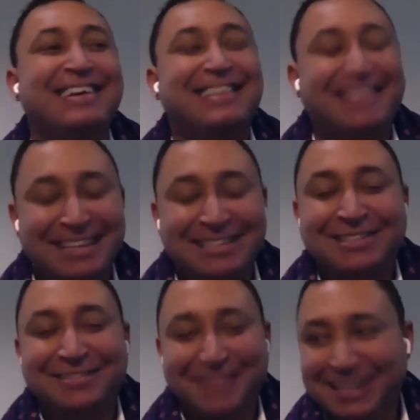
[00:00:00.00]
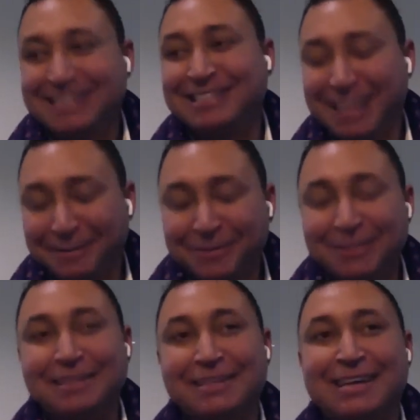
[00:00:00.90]
then you said it's
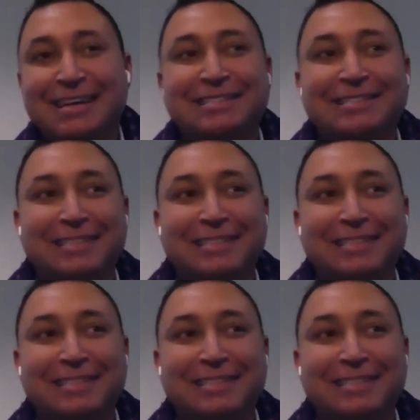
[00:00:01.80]
definitely it's